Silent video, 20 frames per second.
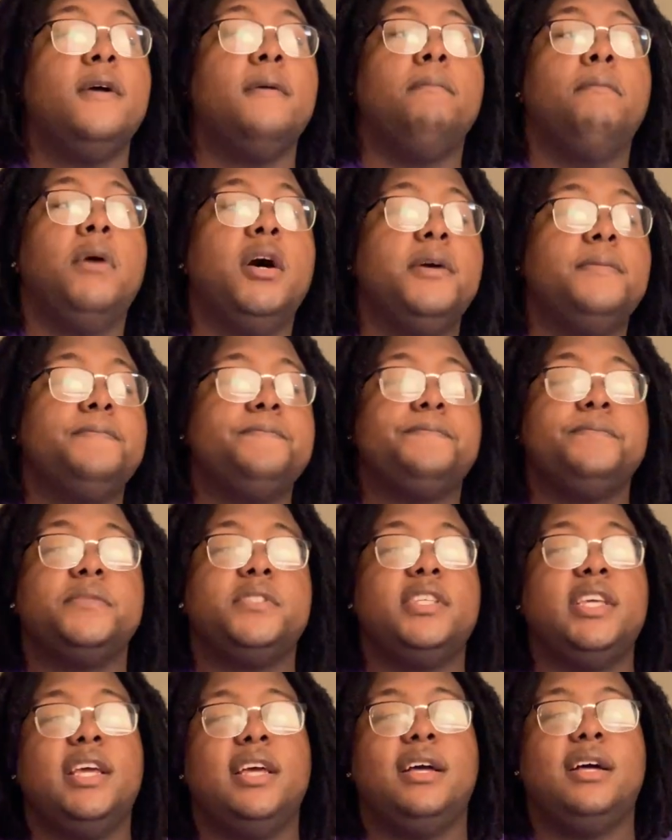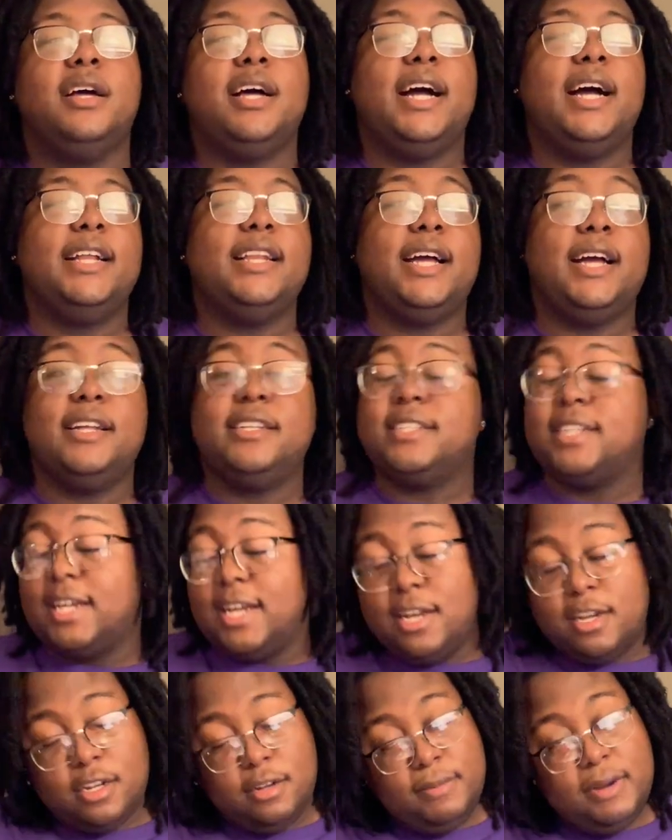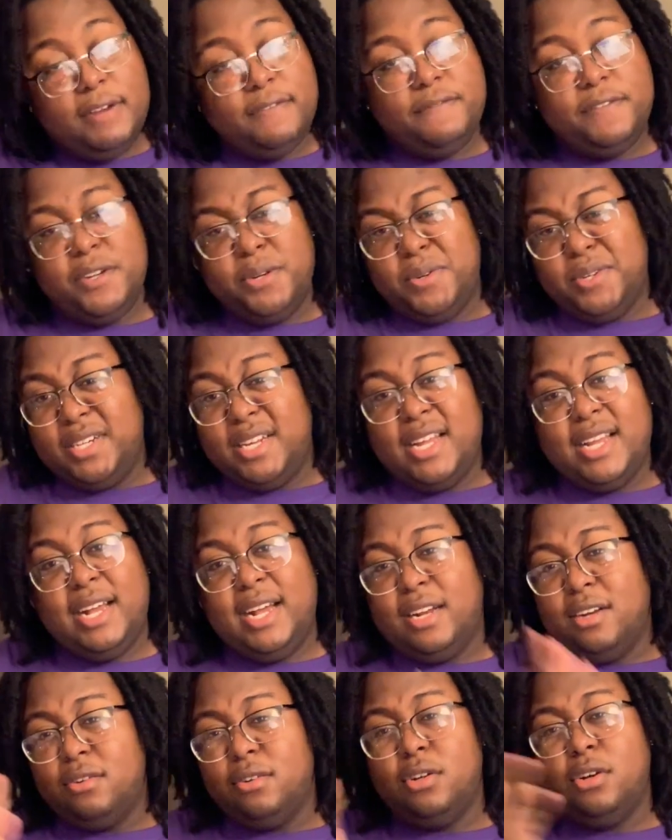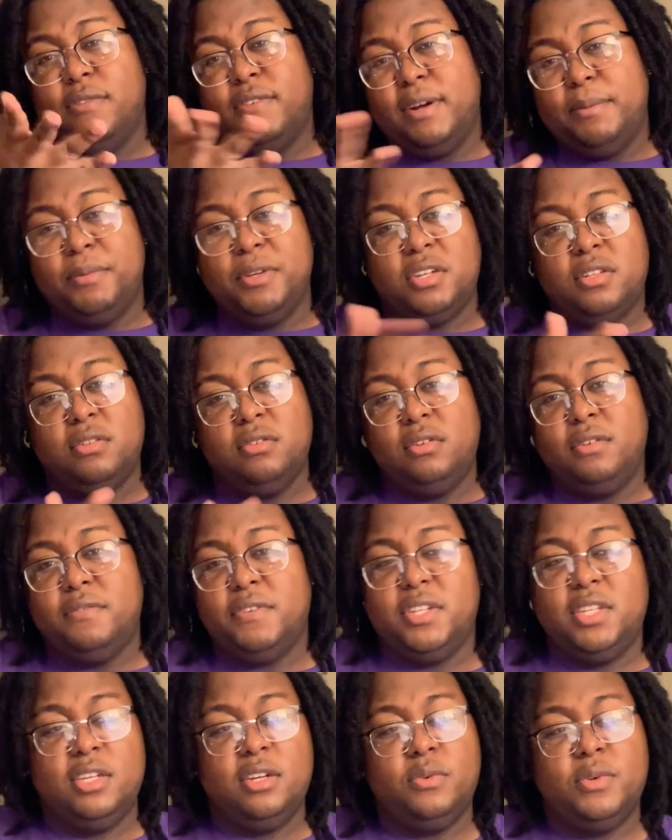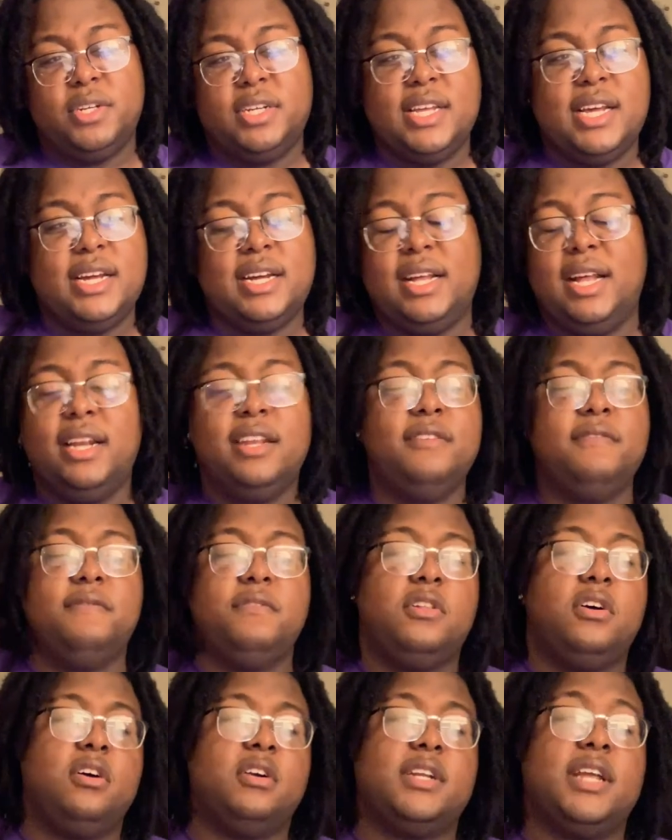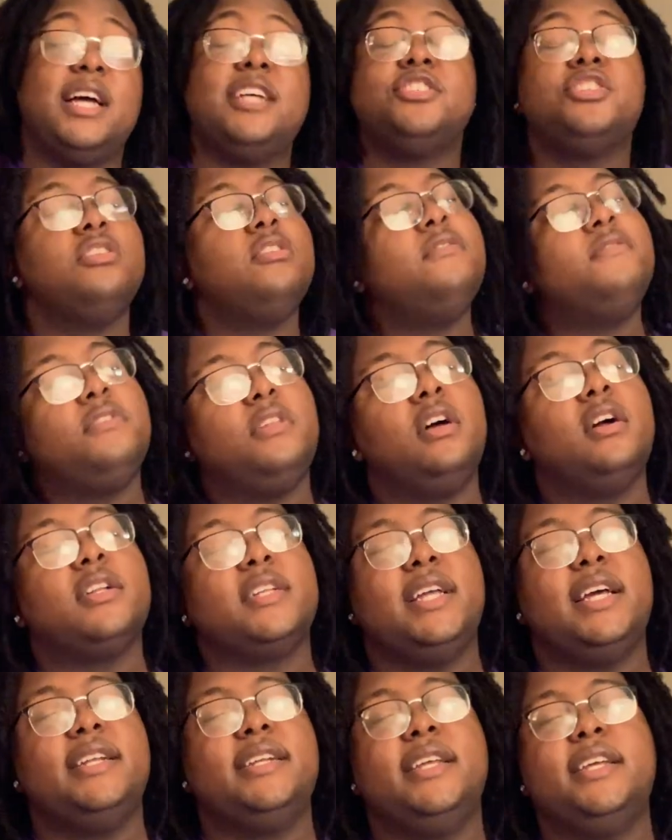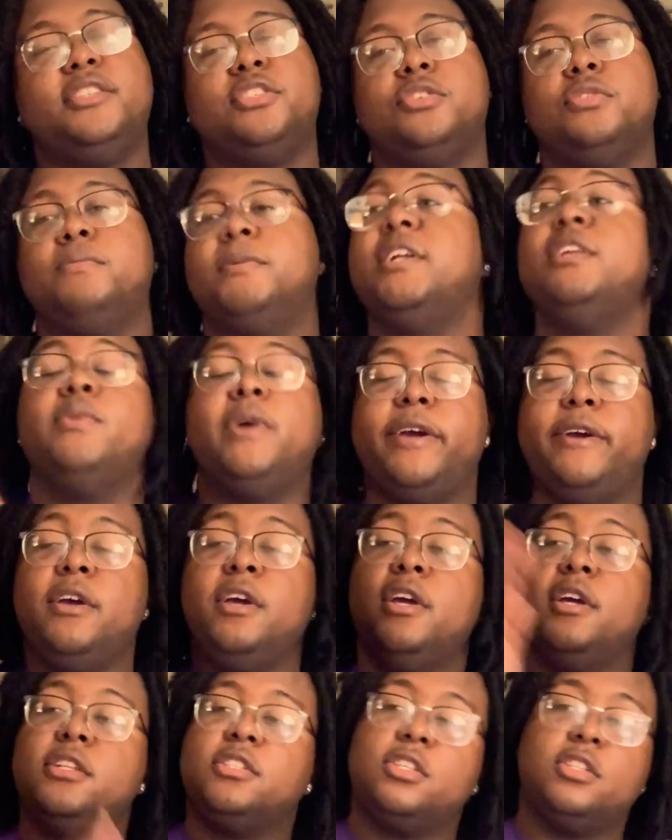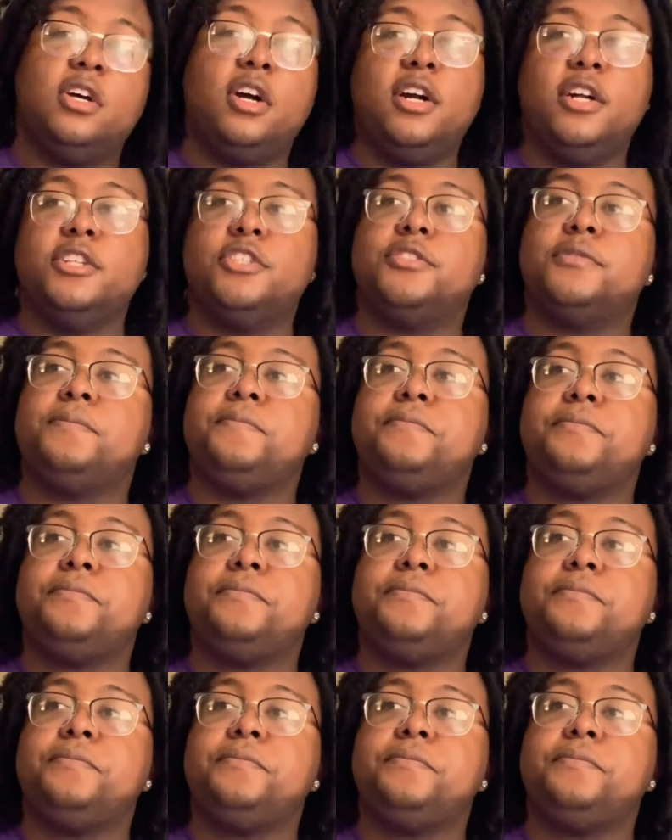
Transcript: But yeah, I, I conquered my fear with that. I don't know if I'm gonna include a video with that. I didn't vlog I should have vlogged that day too. But anyway, to the arch.